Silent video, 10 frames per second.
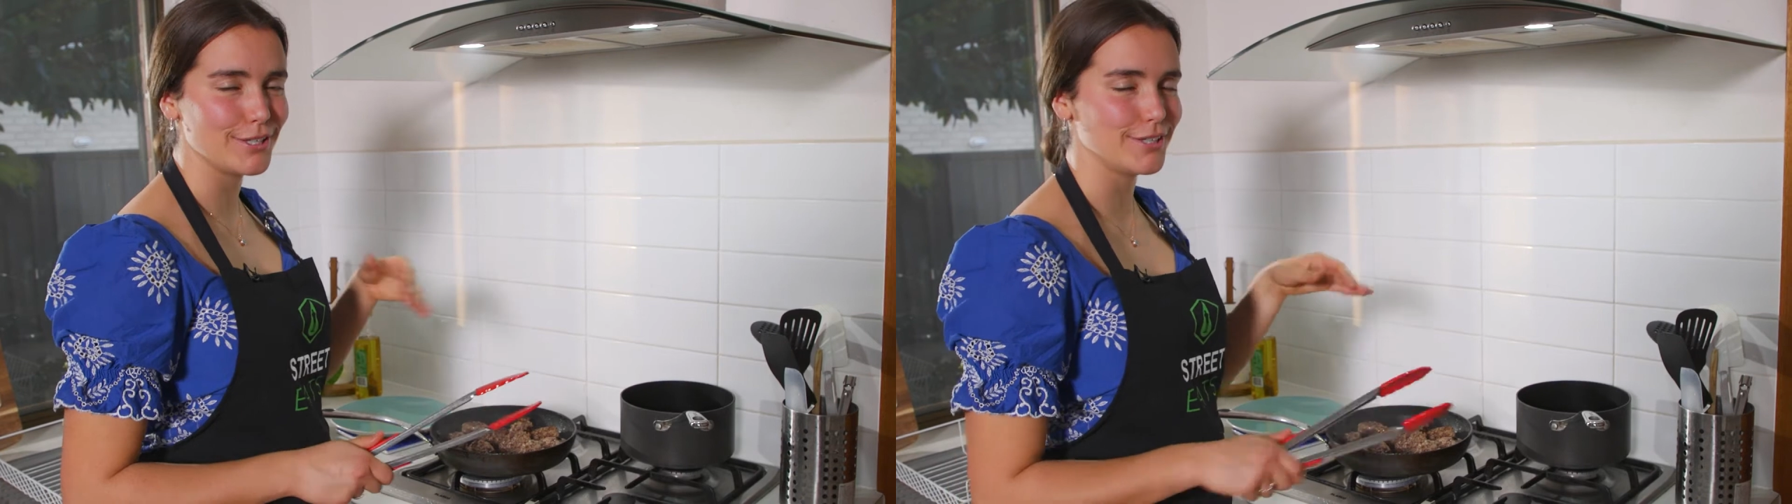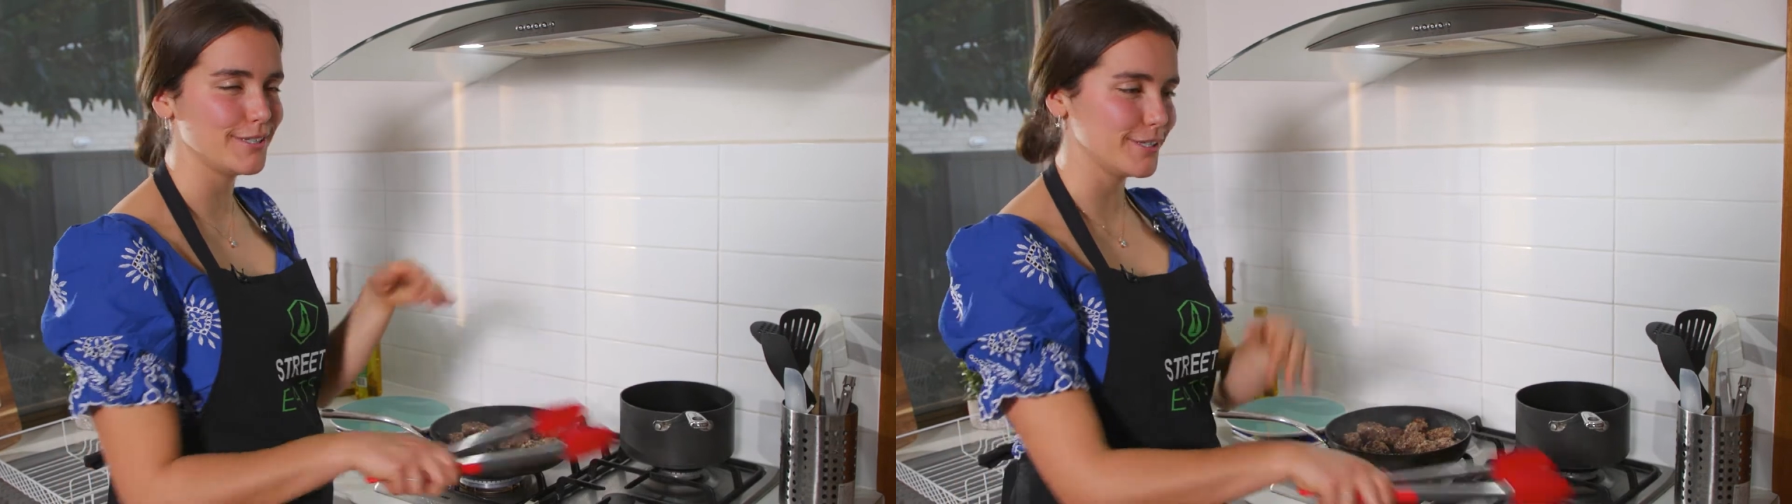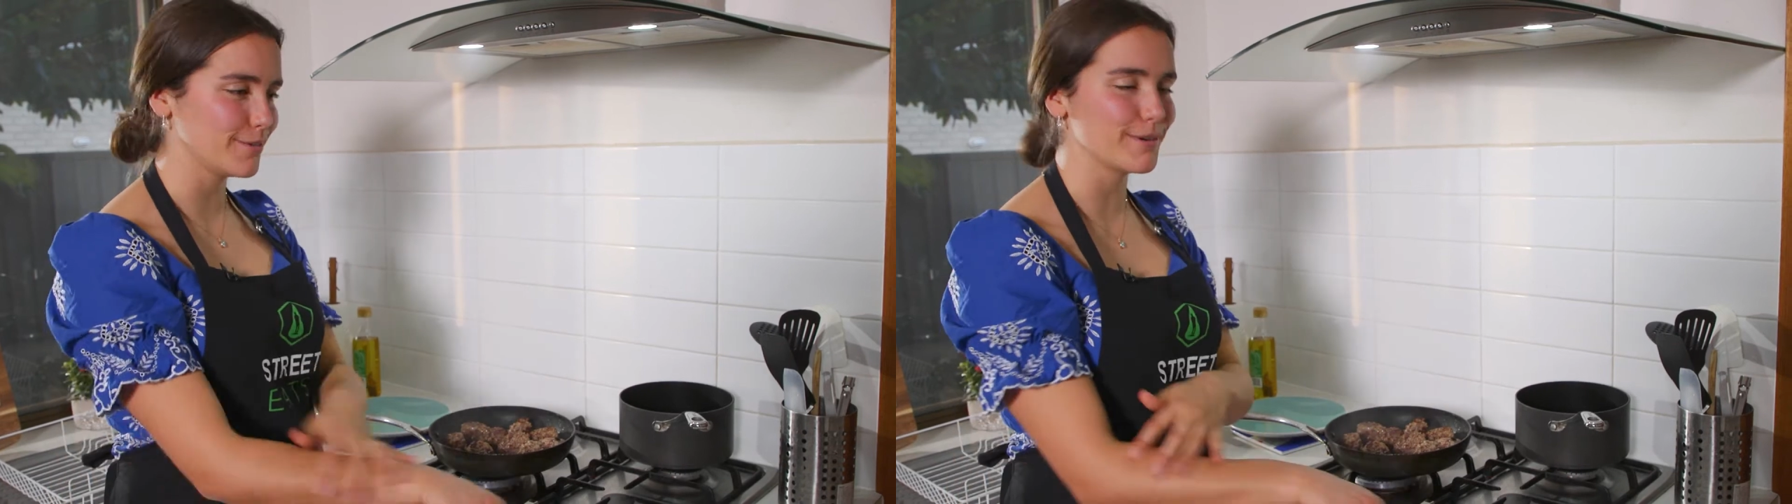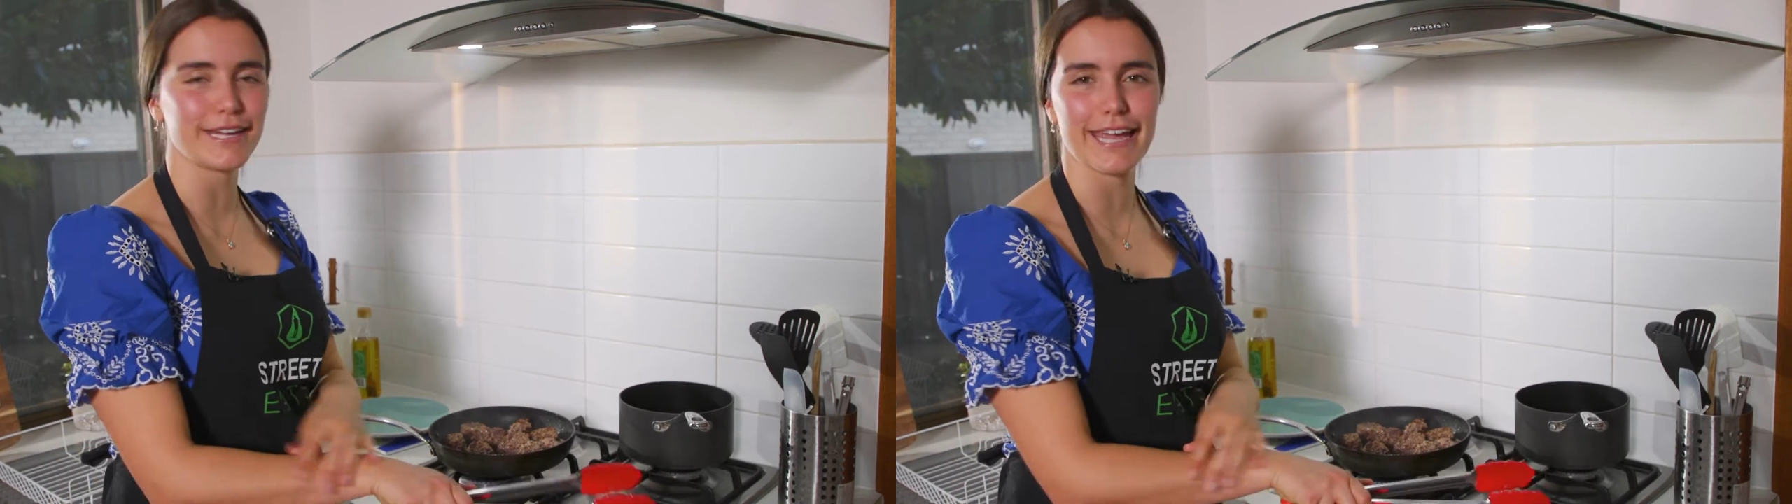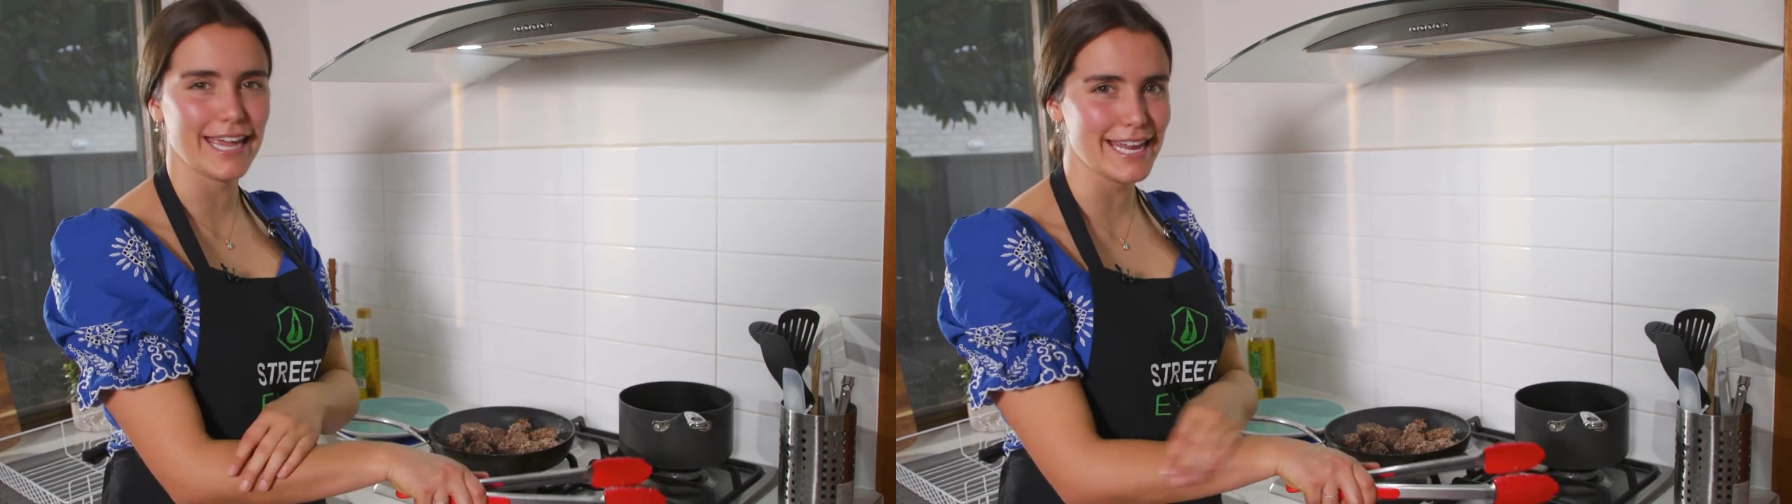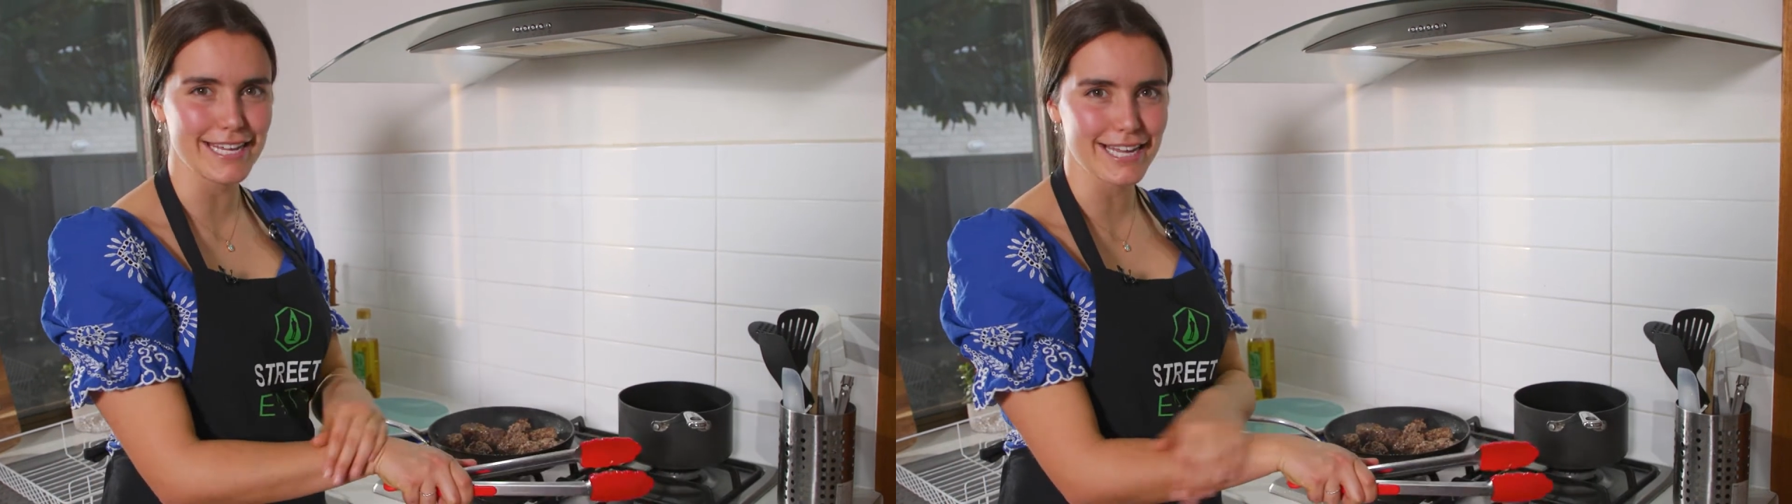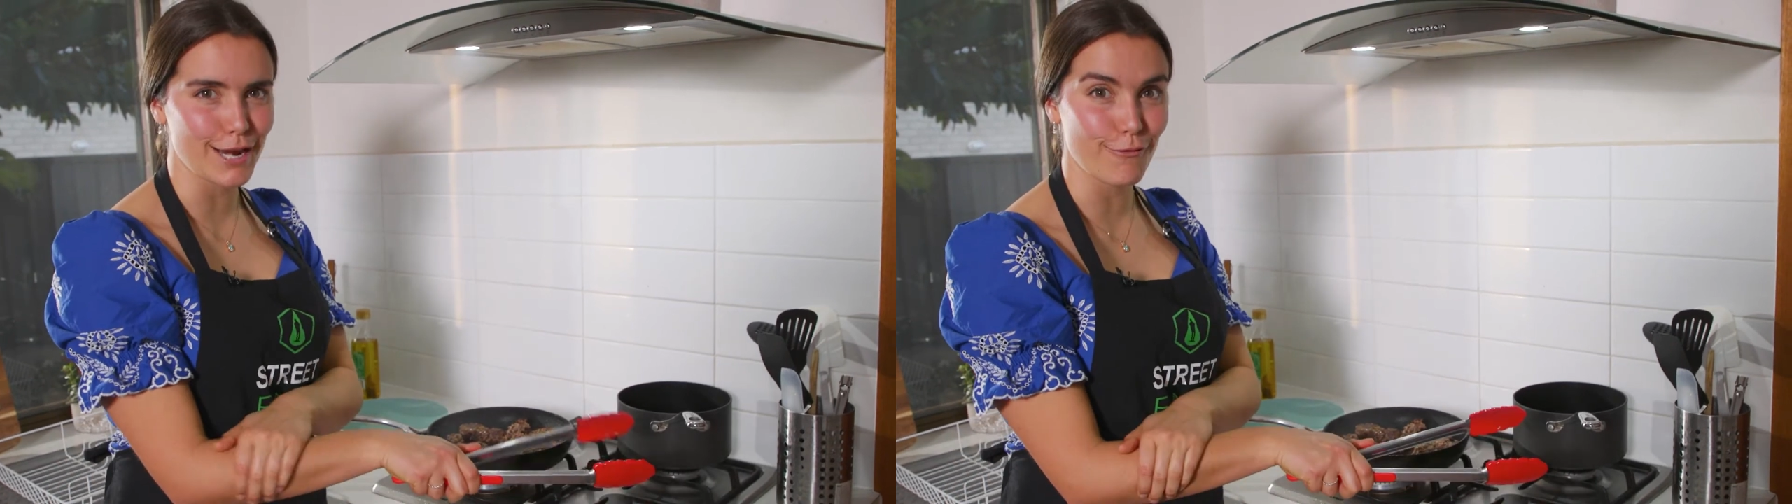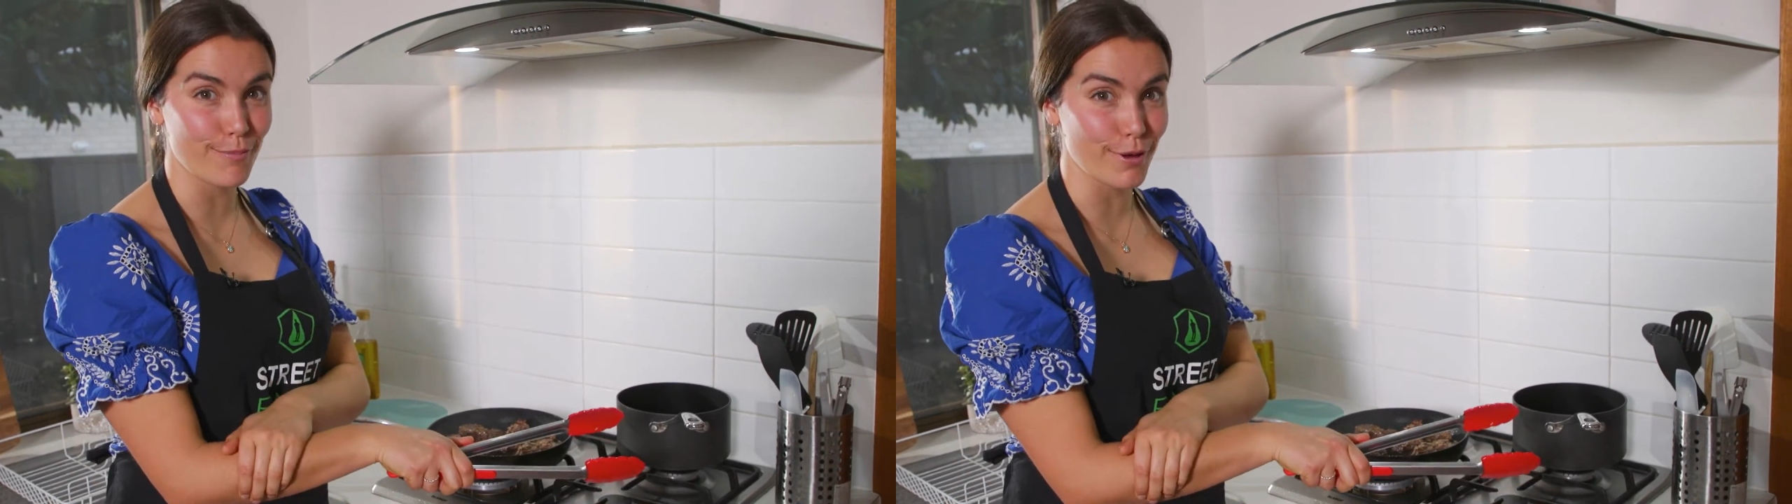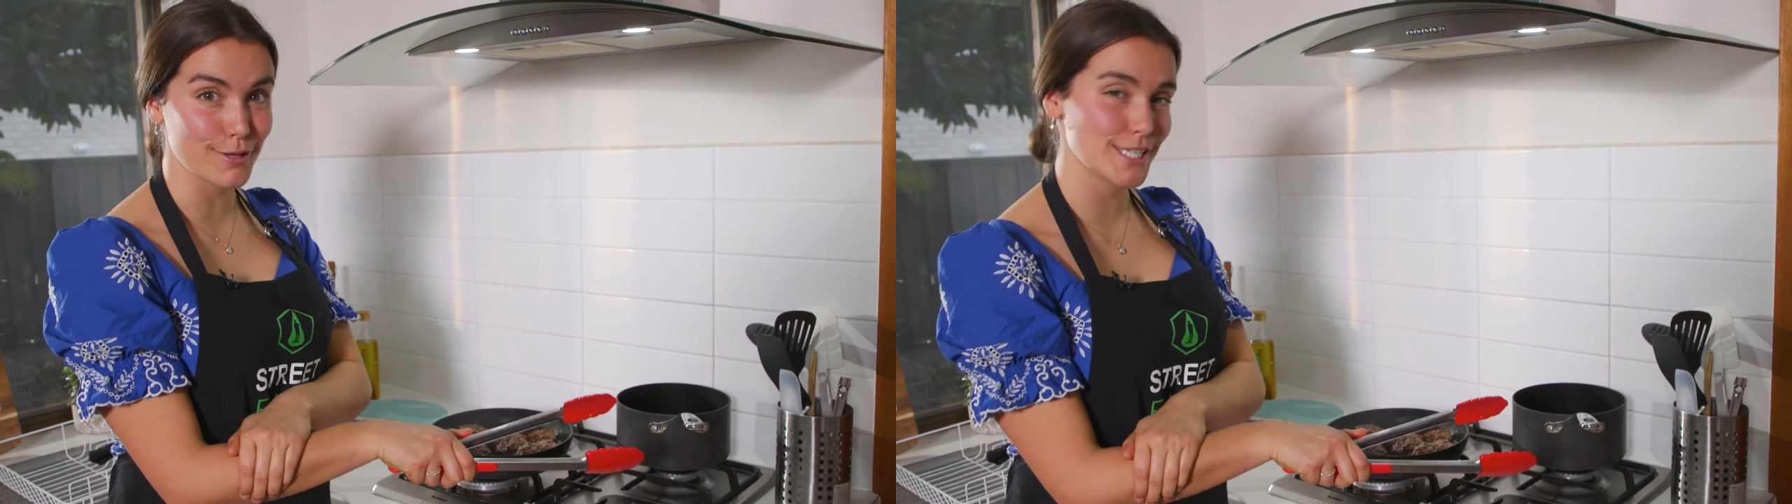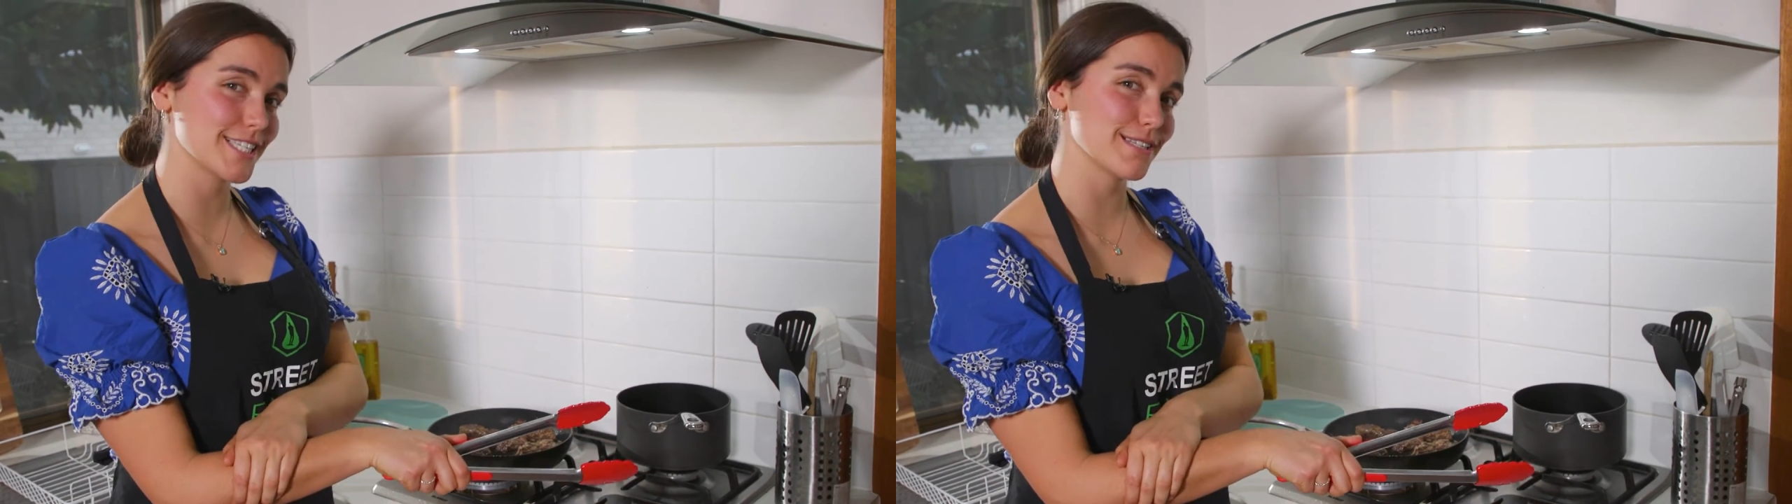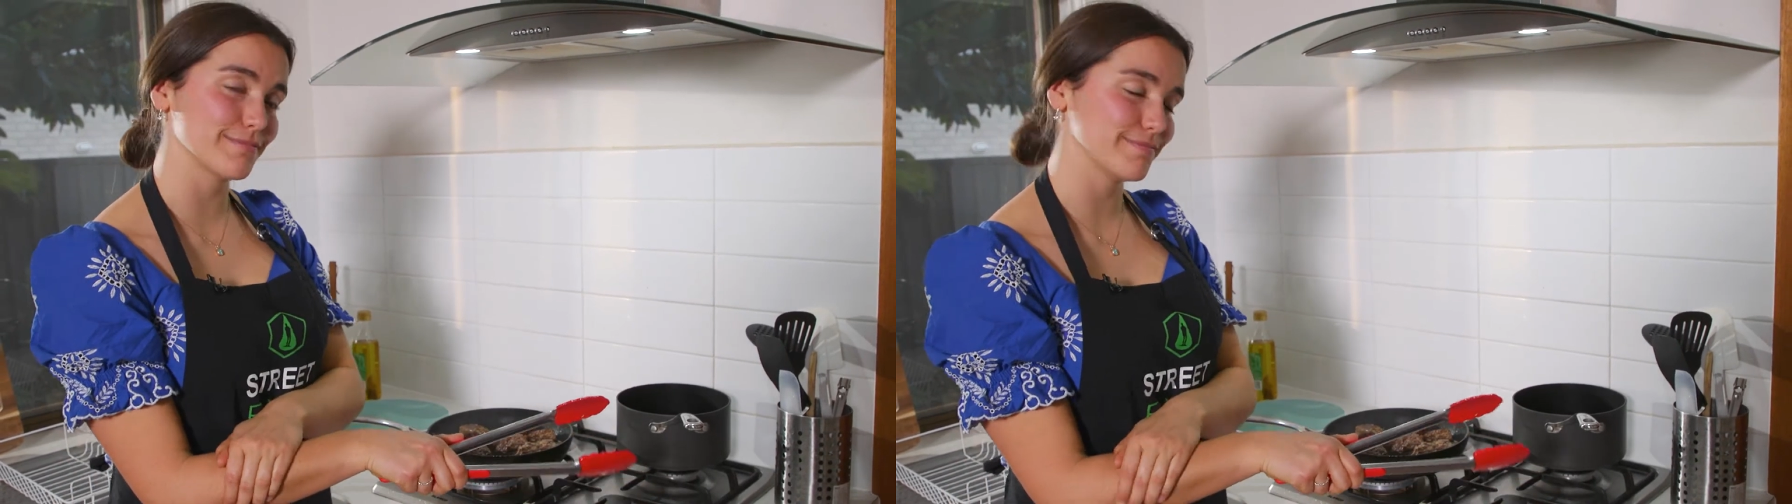you don't want to get any kind of burns.